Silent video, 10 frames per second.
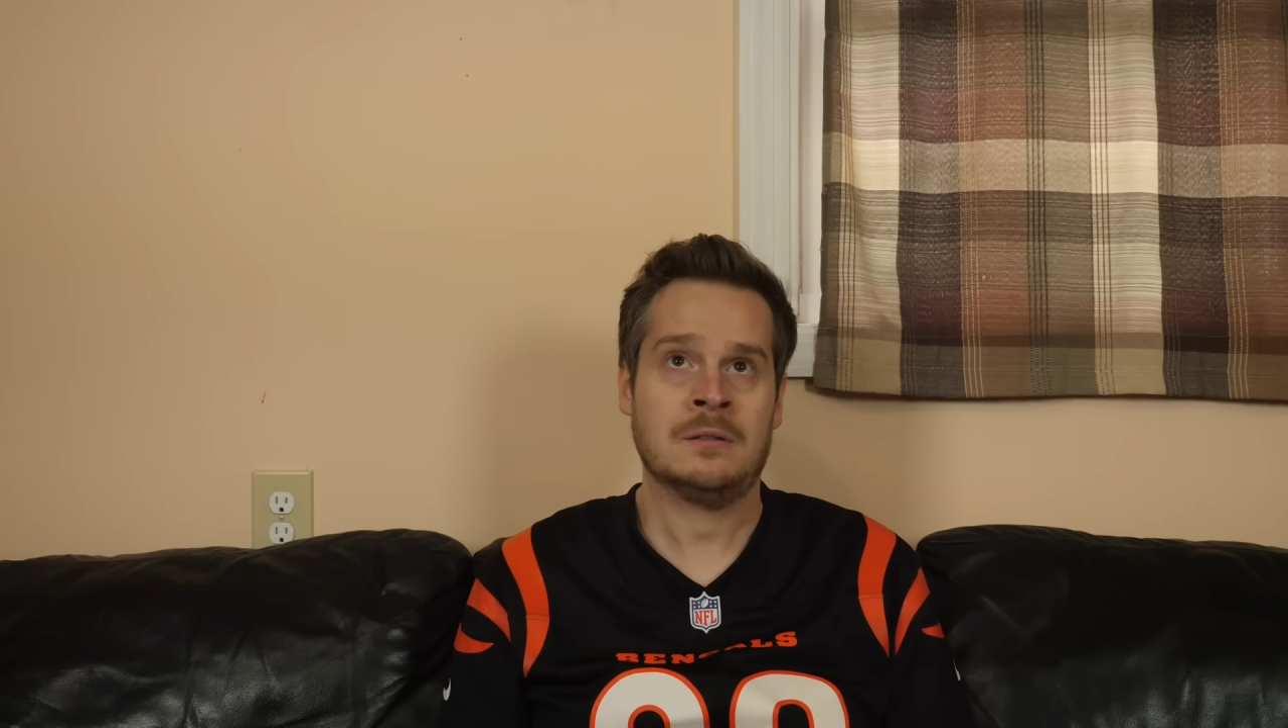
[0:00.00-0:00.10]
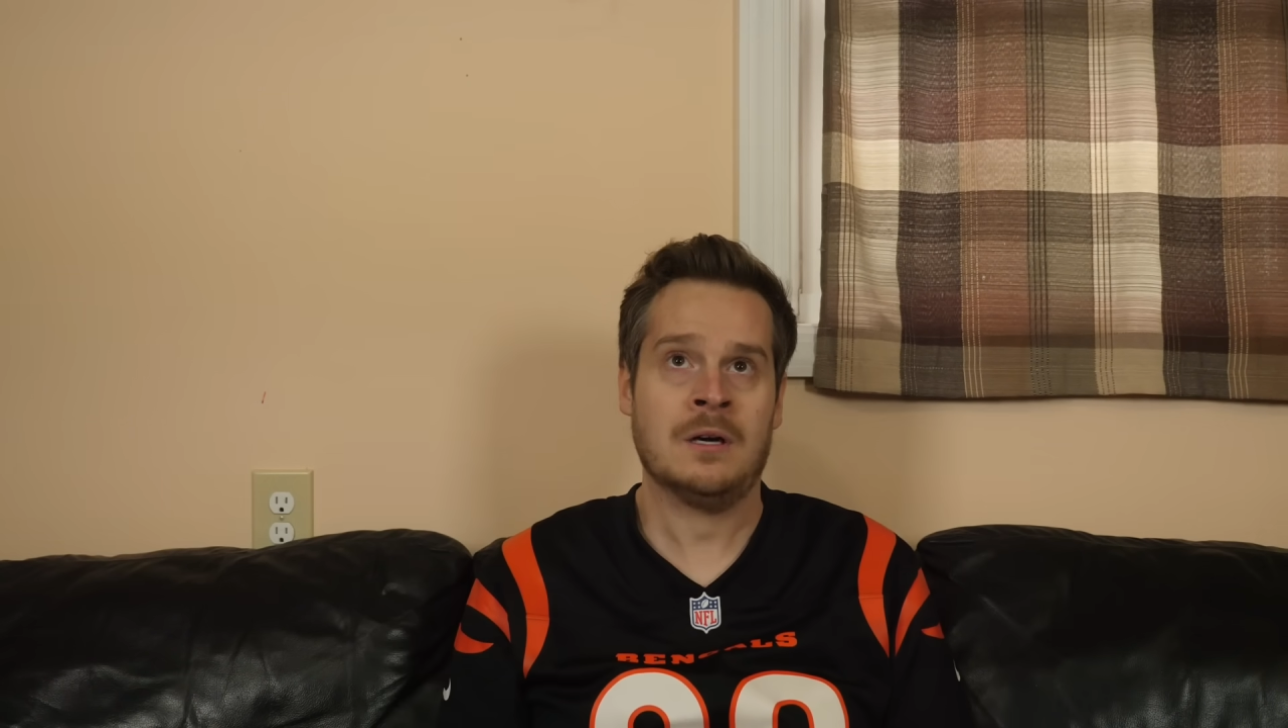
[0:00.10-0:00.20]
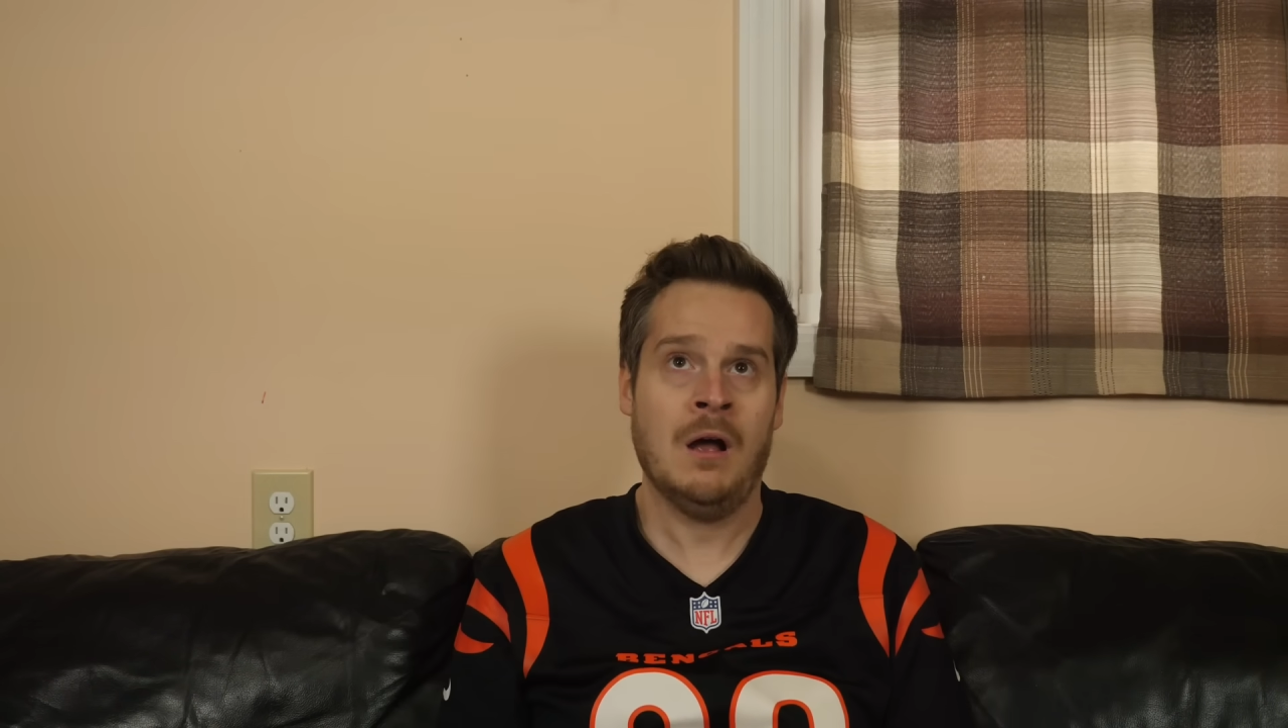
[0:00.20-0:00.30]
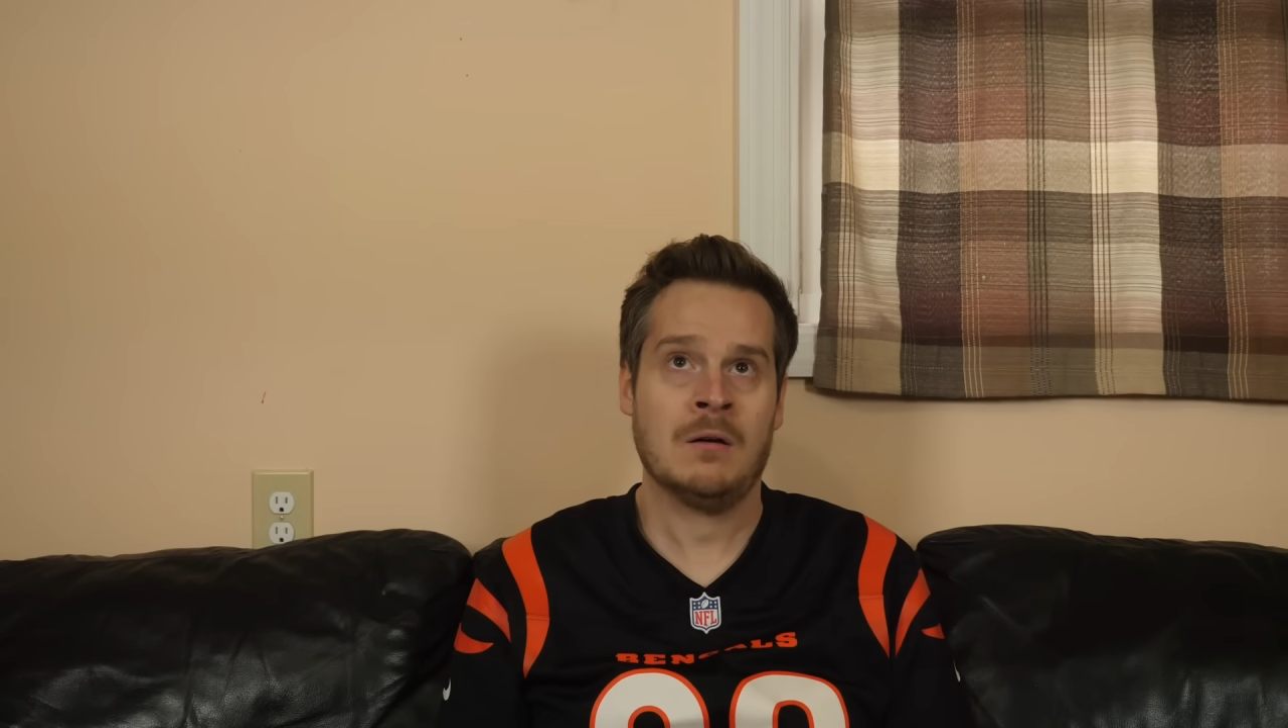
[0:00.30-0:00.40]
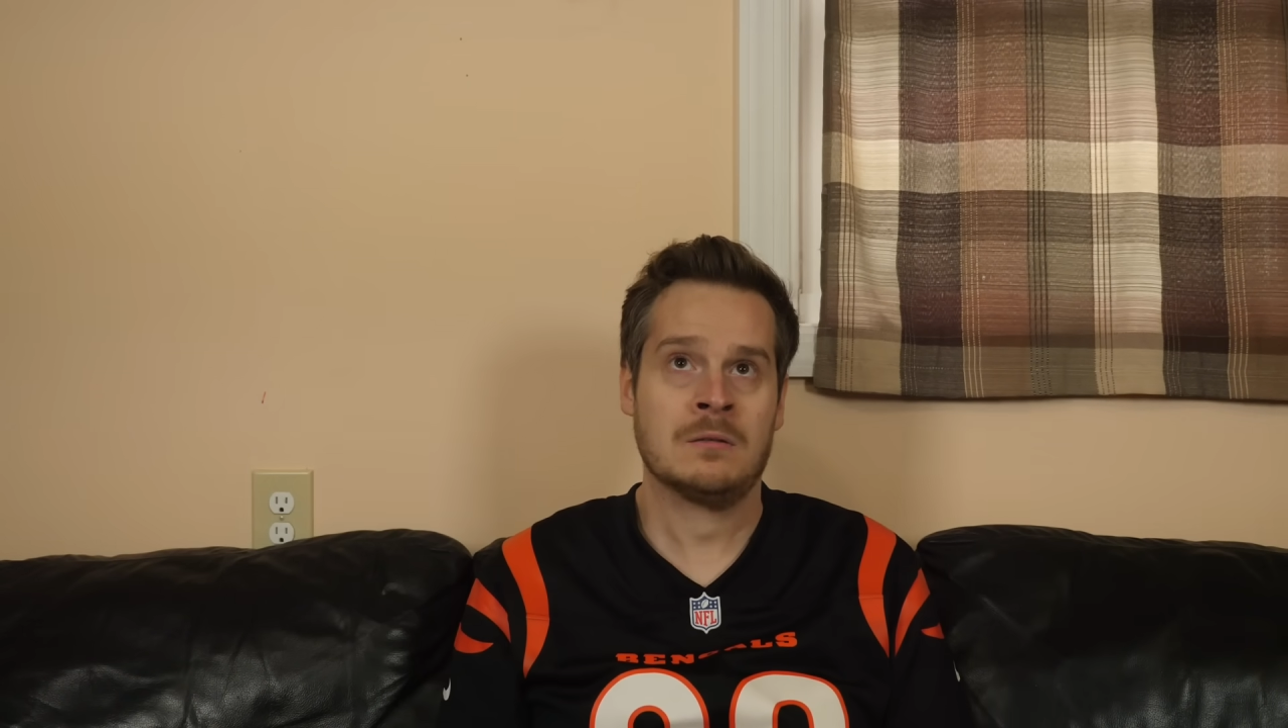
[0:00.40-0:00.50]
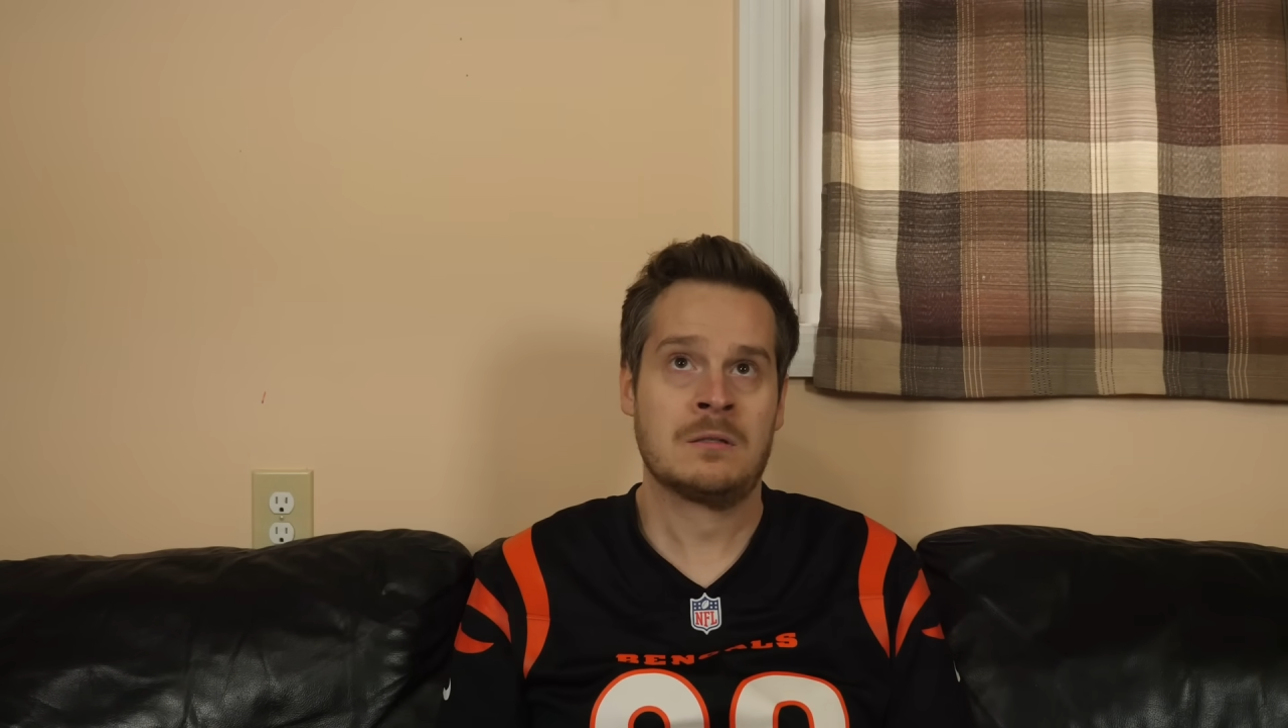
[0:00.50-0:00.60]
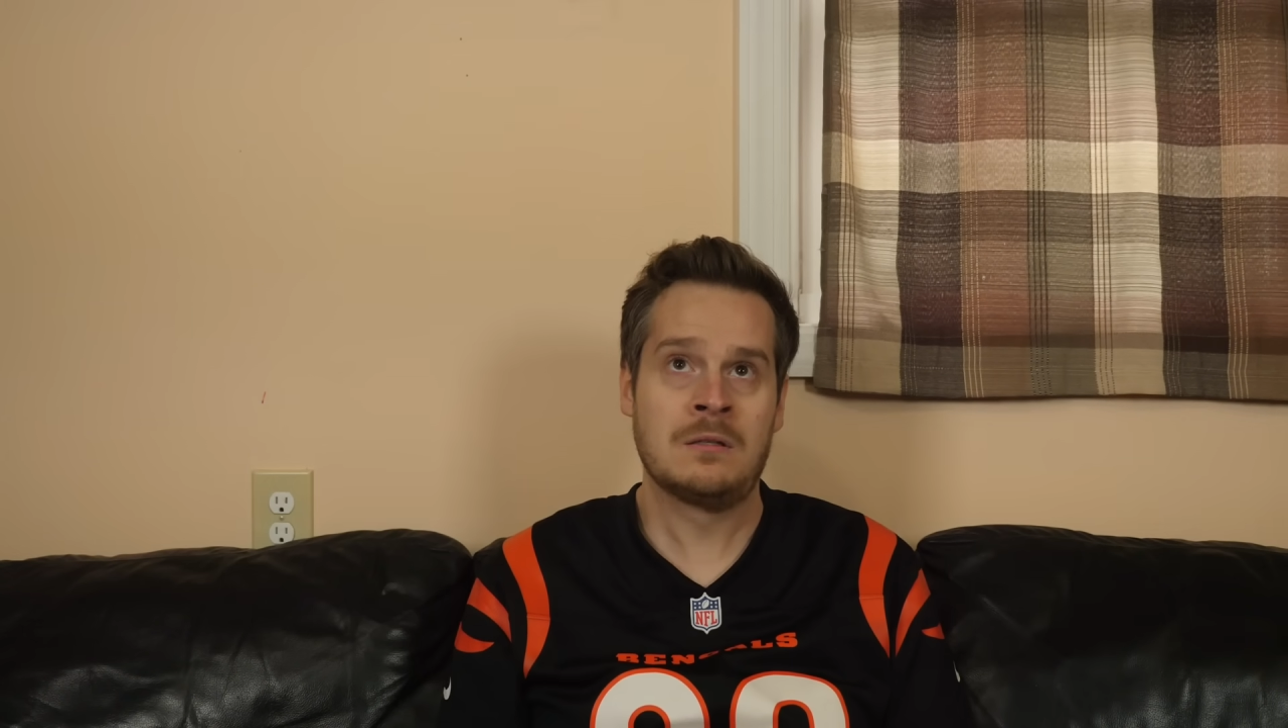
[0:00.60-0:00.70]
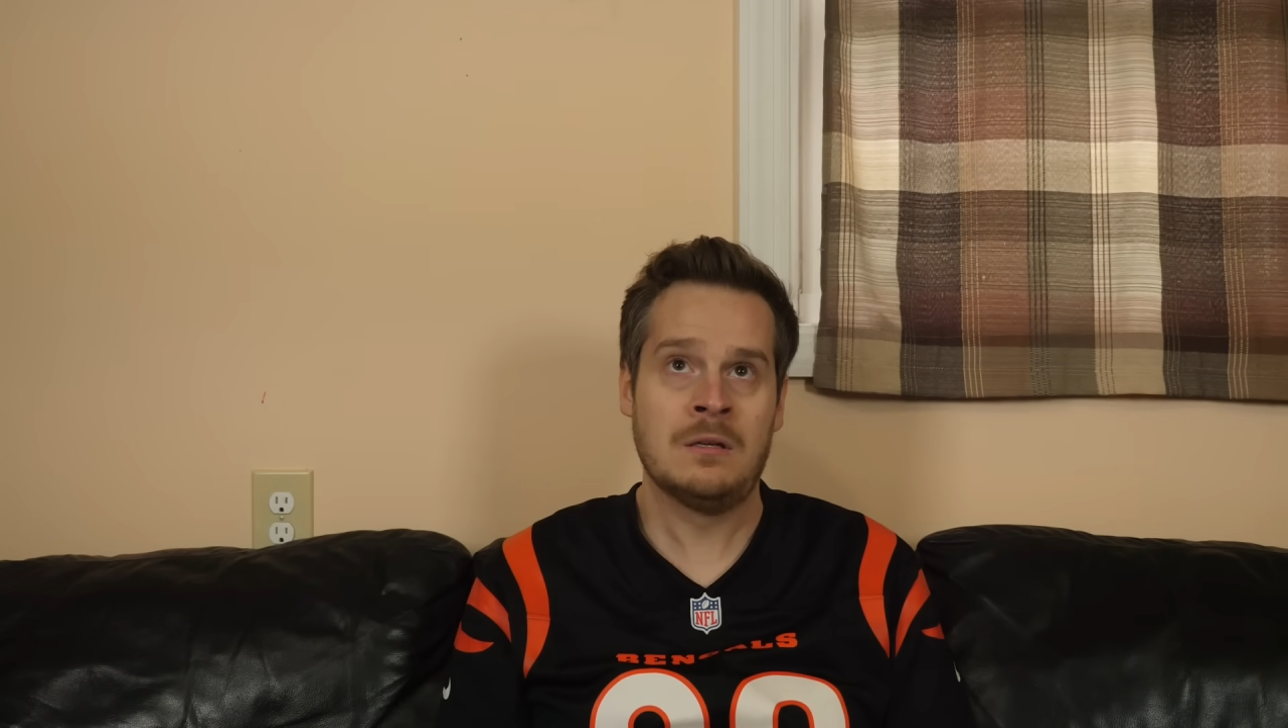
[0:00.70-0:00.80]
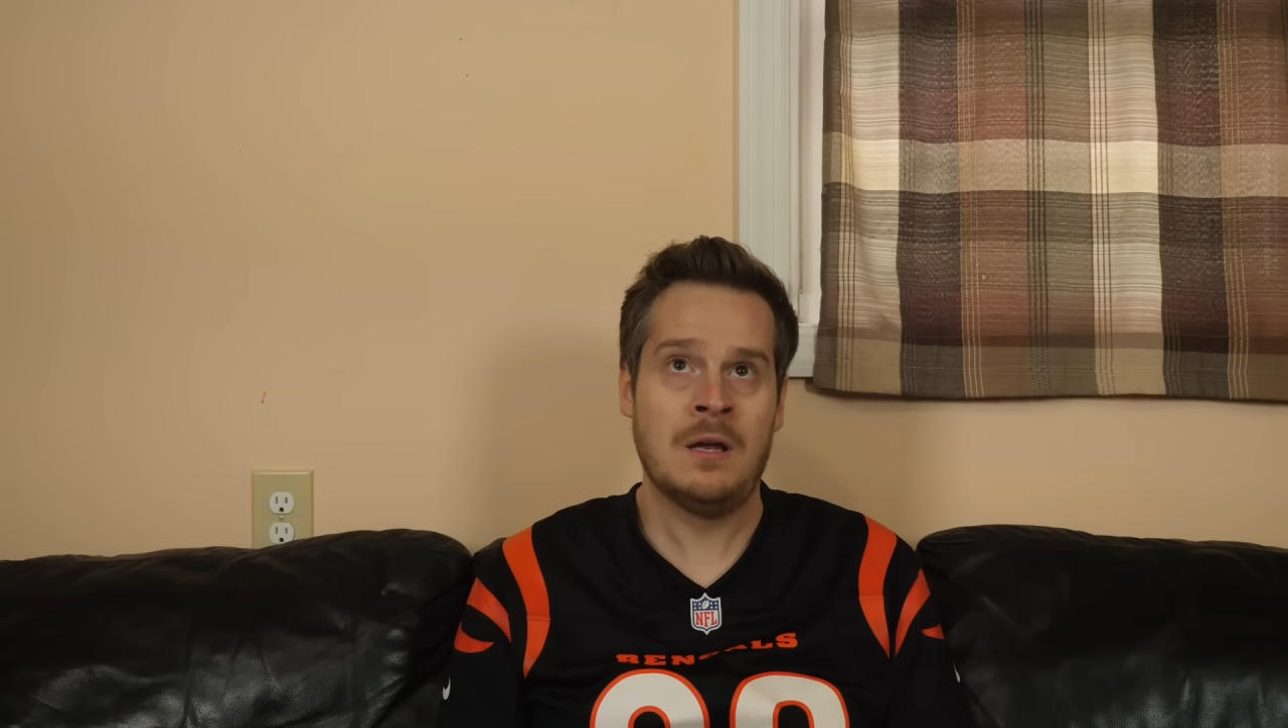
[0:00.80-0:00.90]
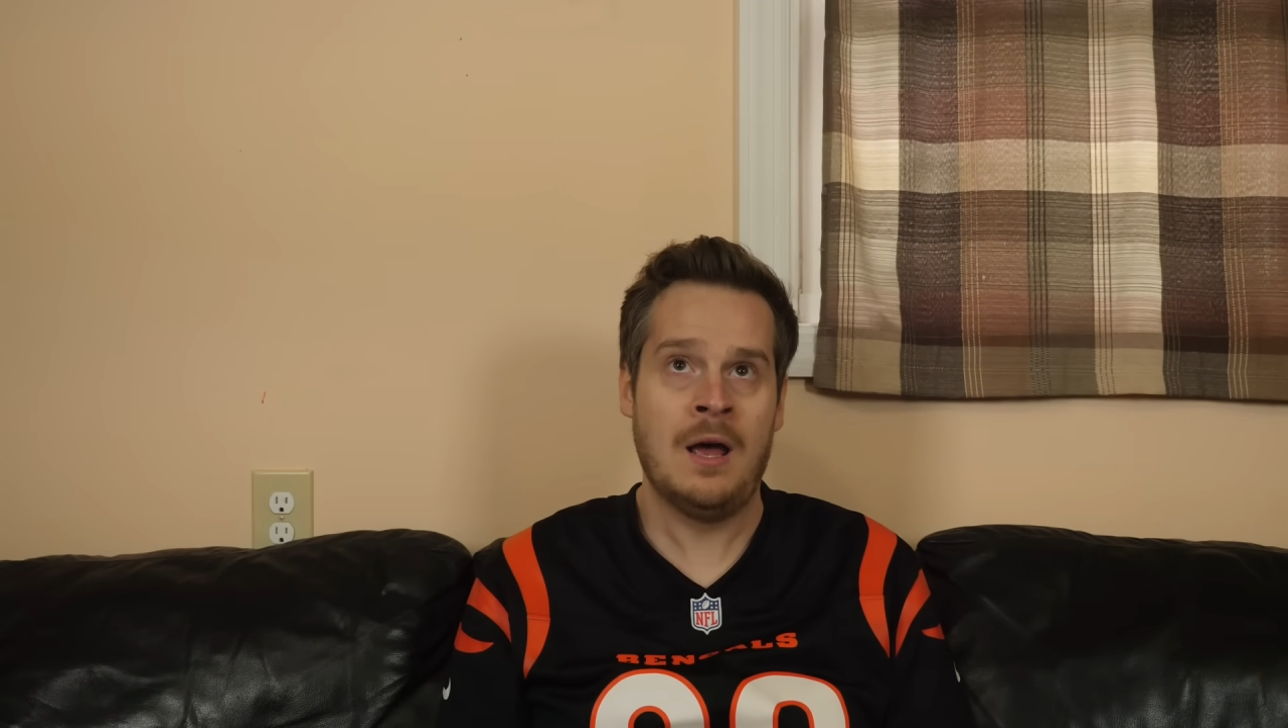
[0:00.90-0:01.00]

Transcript: goes